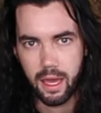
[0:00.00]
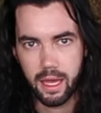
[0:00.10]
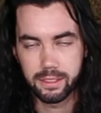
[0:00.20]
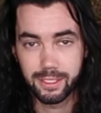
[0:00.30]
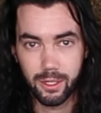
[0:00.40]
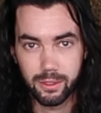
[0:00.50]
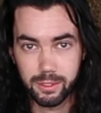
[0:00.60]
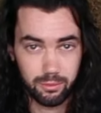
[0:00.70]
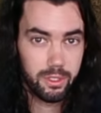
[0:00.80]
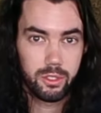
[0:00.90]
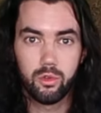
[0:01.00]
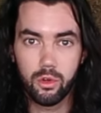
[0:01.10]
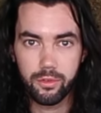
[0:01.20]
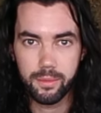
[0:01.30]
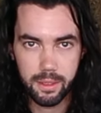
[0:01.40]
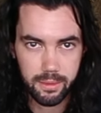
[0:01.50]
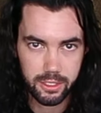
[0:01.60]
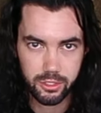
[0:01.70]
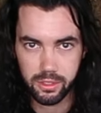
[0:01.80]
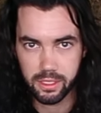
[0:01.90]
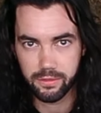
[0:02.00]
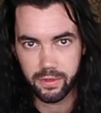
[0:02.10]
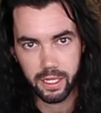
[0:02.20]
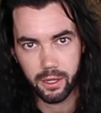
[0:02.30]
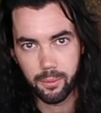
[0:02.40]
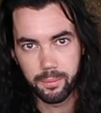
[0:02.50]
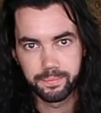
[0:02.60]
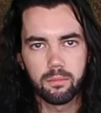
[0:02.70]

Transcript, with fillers: And so it's really cool for me to be shooting this video.